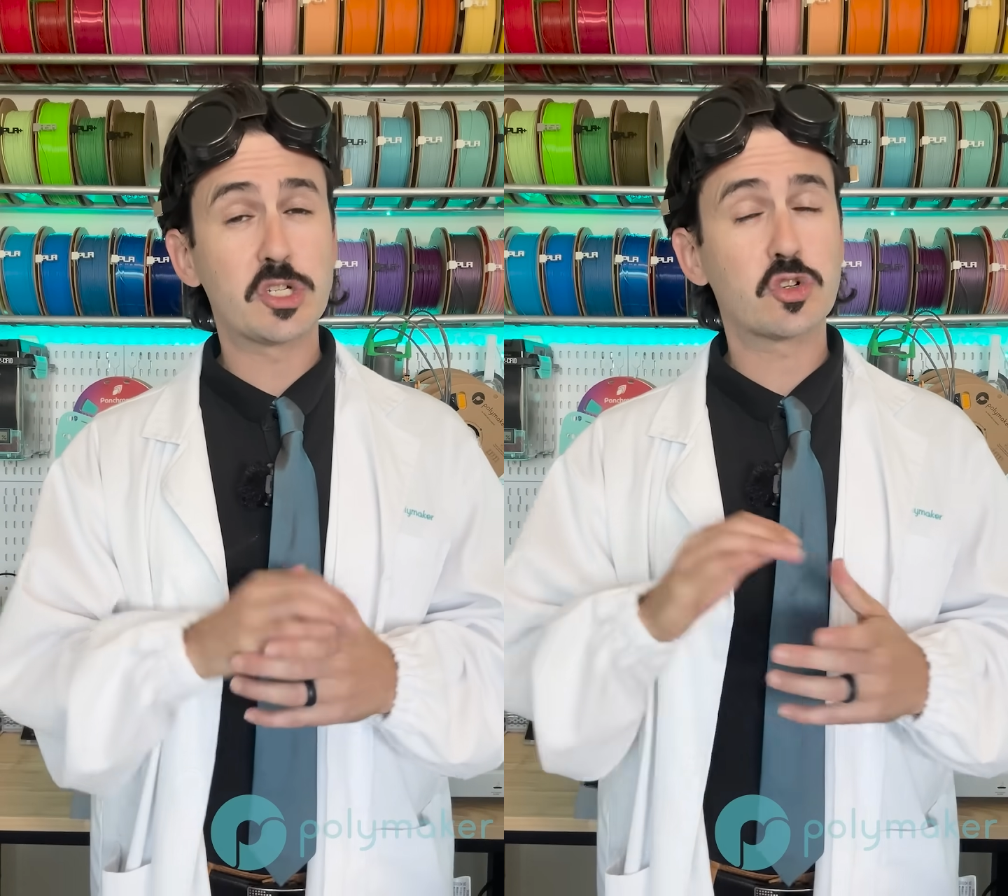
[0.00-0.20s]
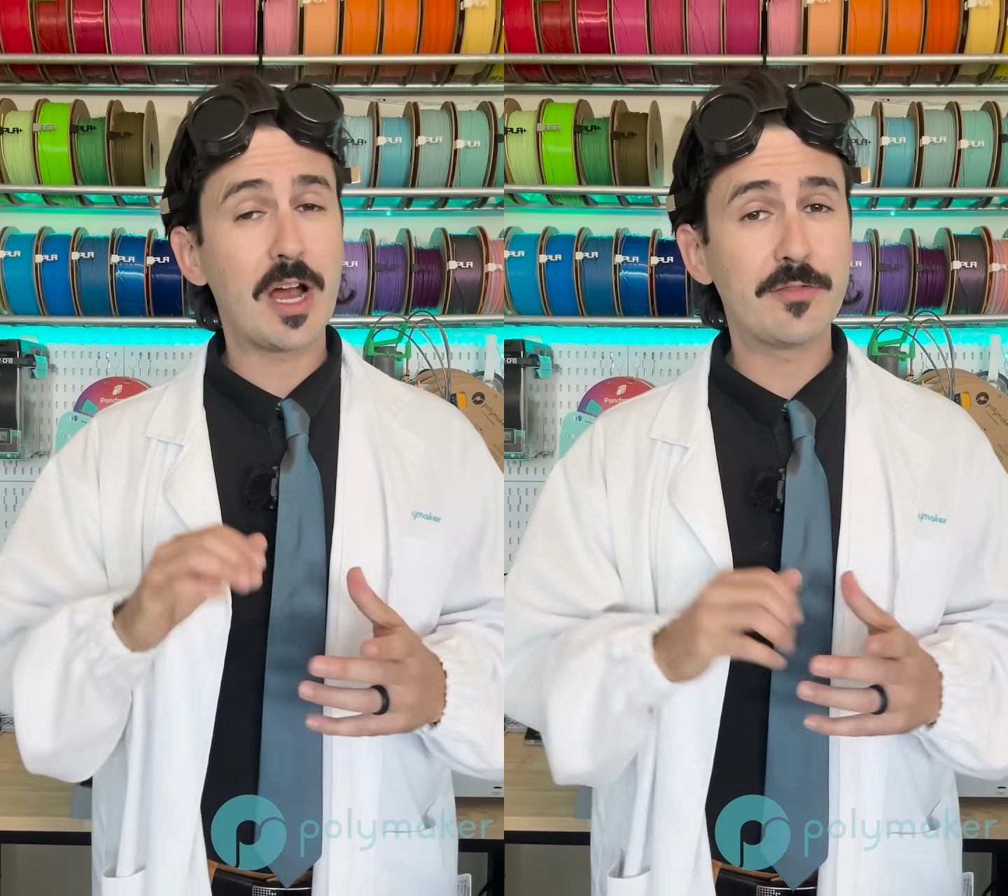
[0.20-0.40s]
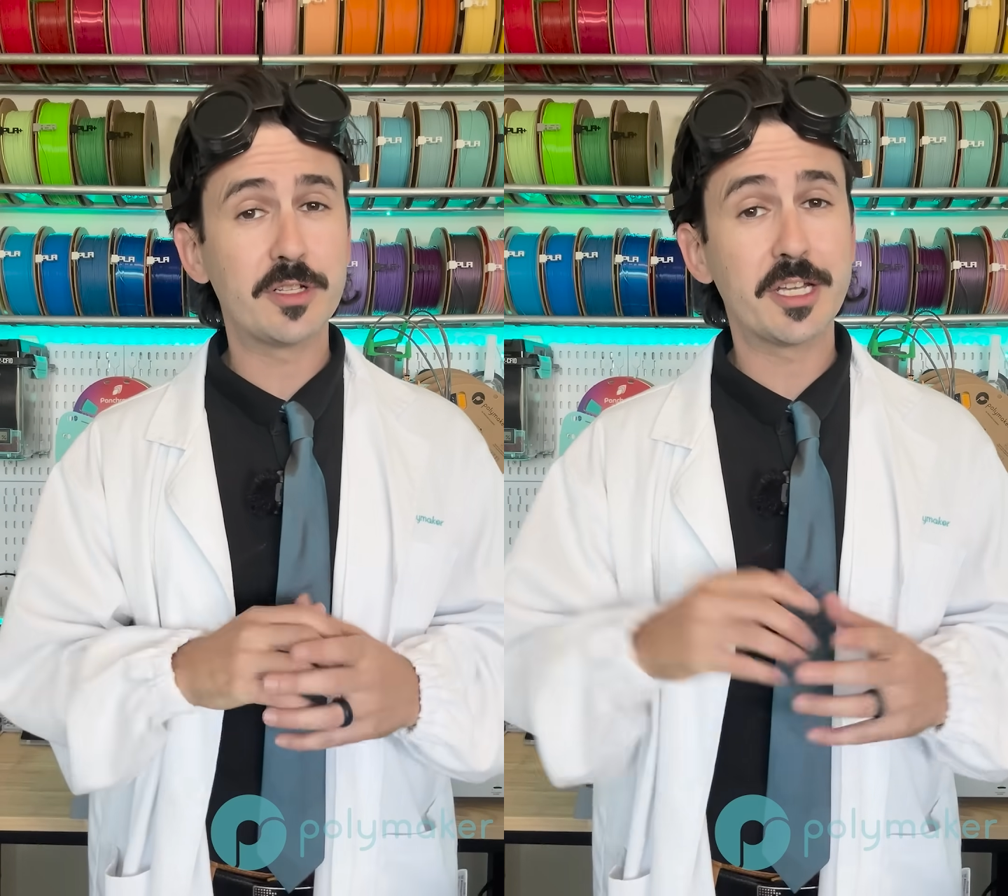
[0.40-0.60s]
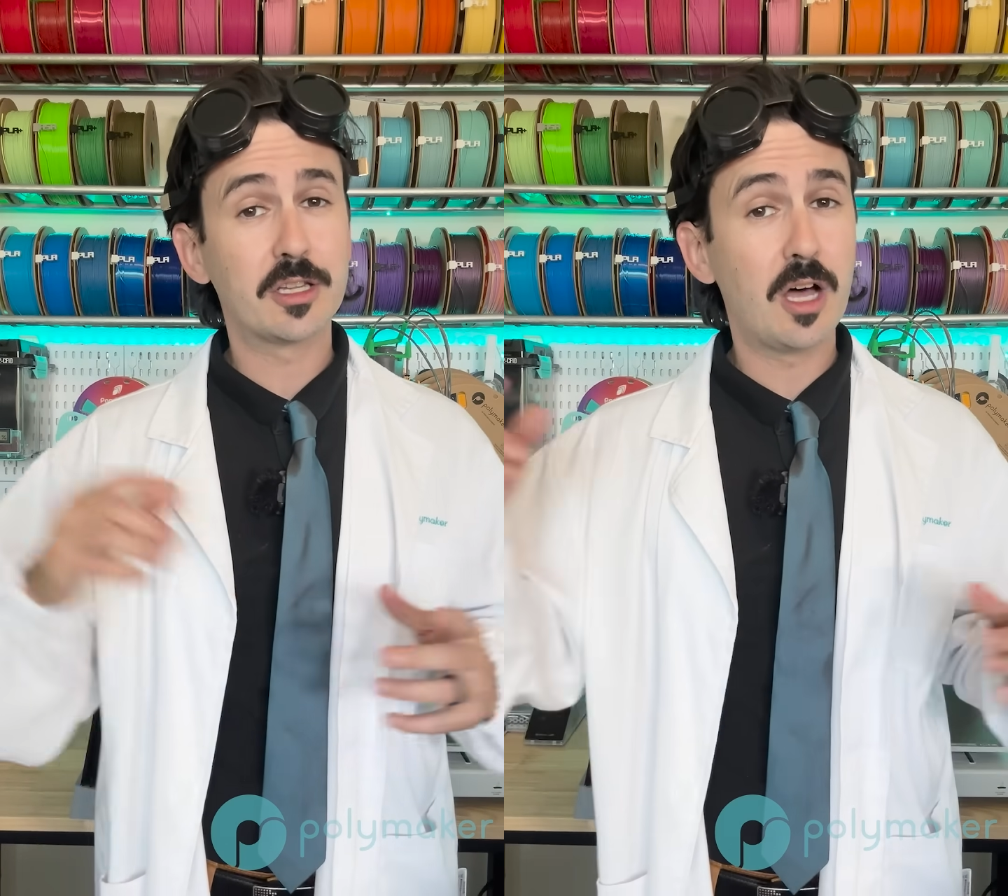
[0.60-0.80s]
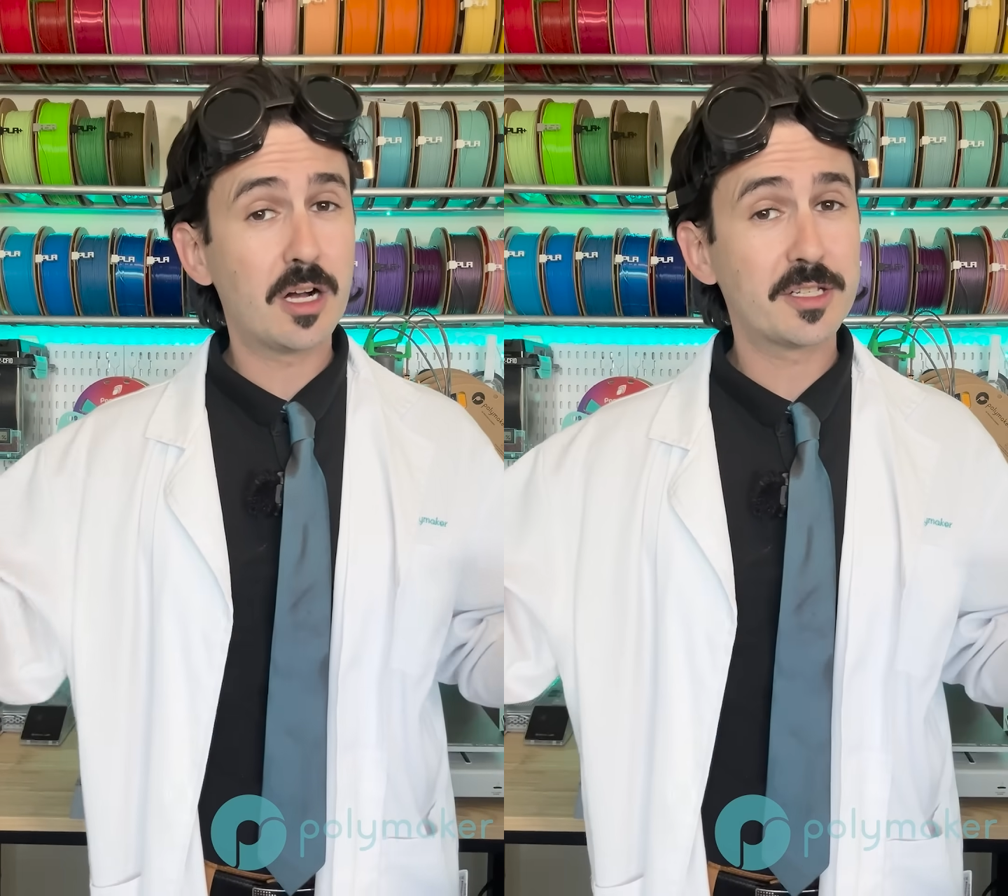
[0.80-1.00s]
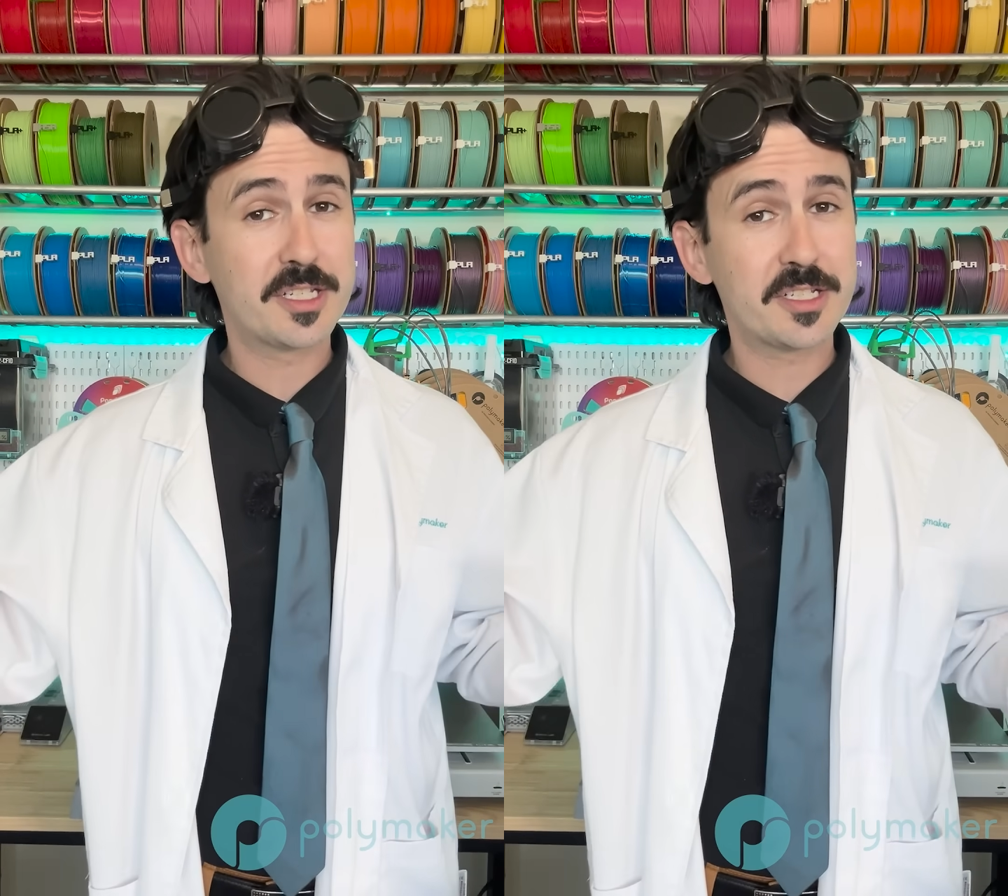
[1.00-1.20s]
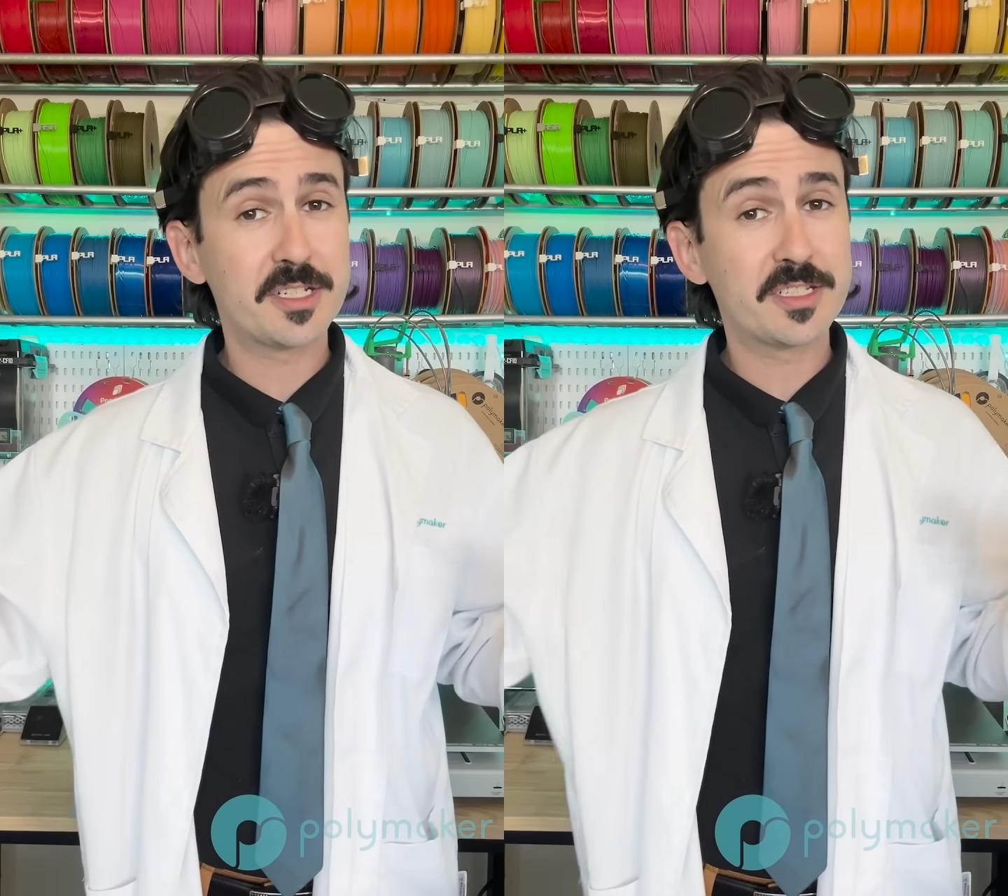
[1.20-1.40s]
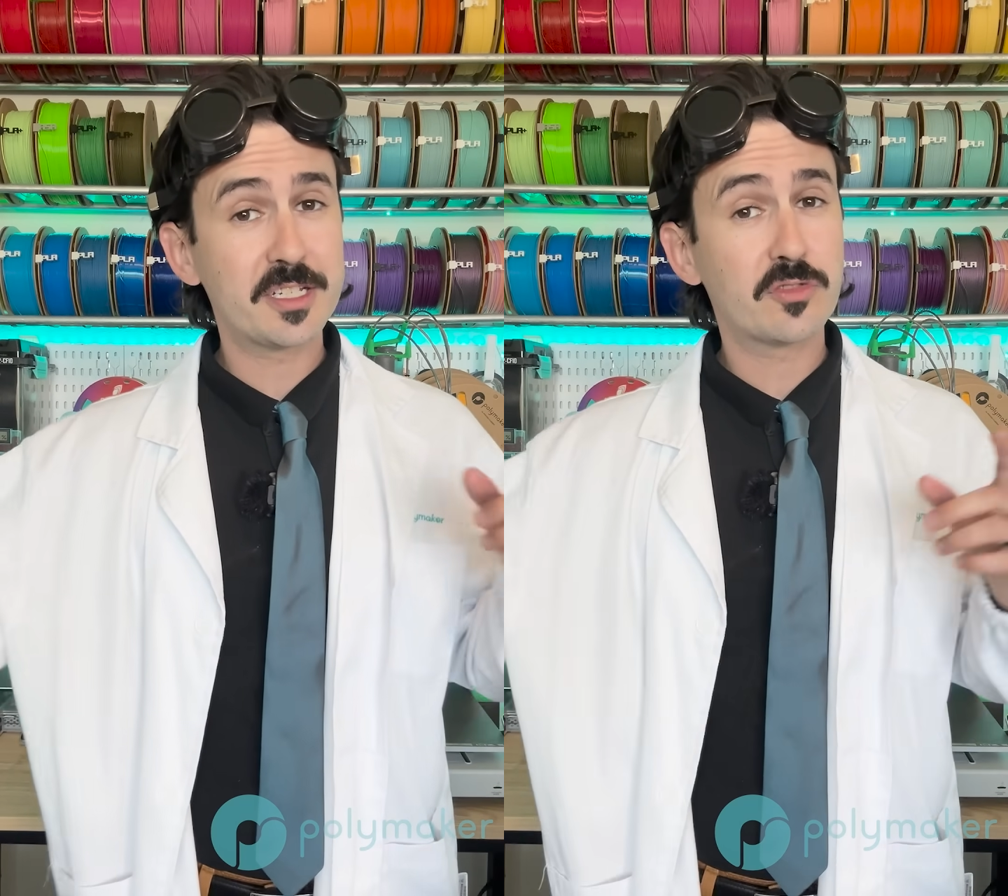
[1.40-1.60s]
traveling long
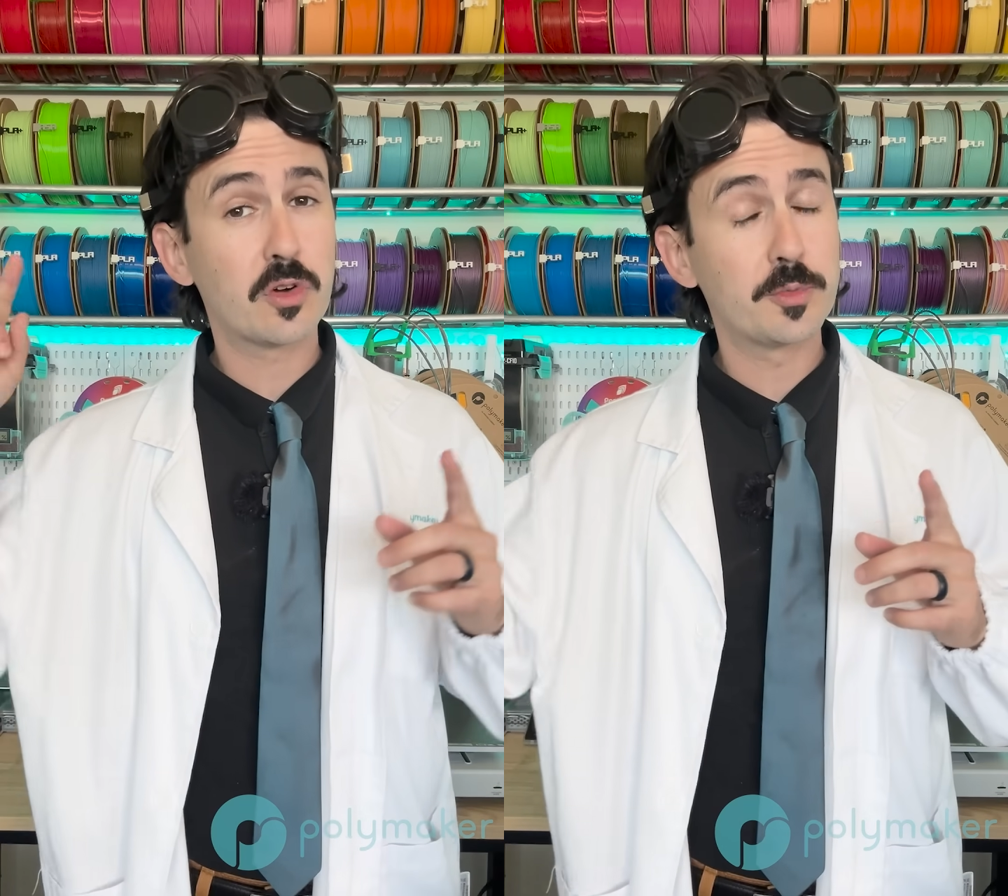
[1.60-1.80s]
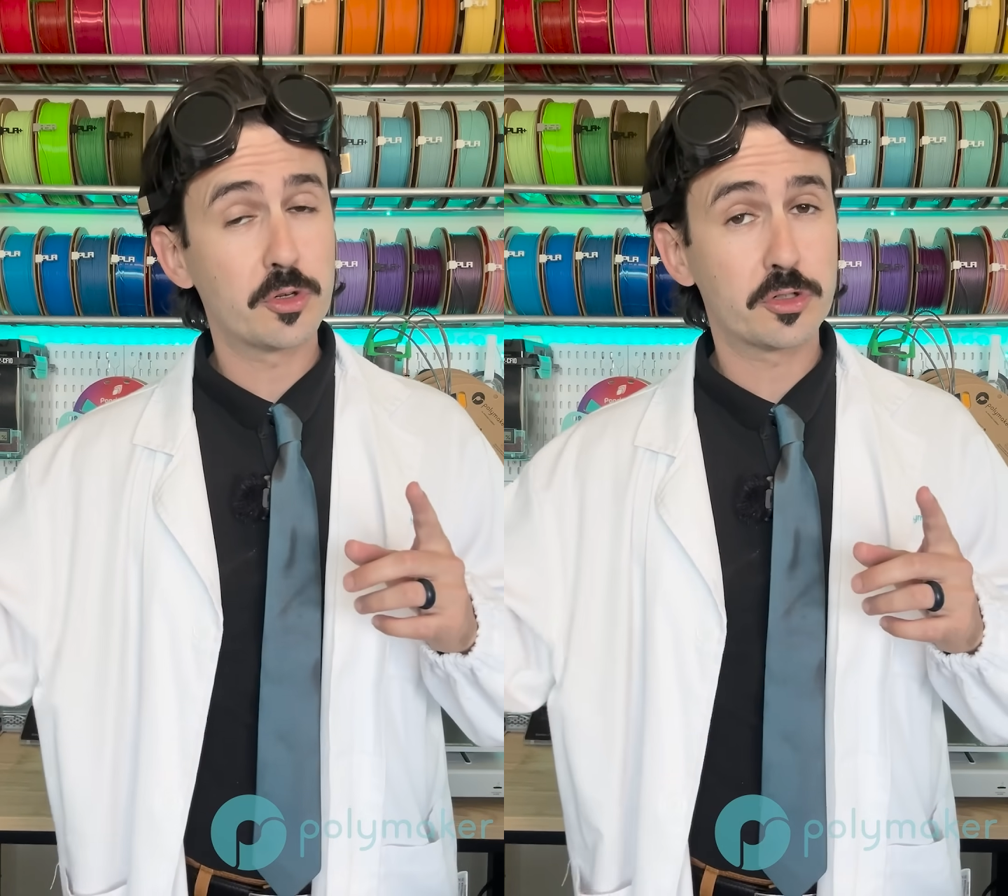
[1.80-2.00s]
distances from your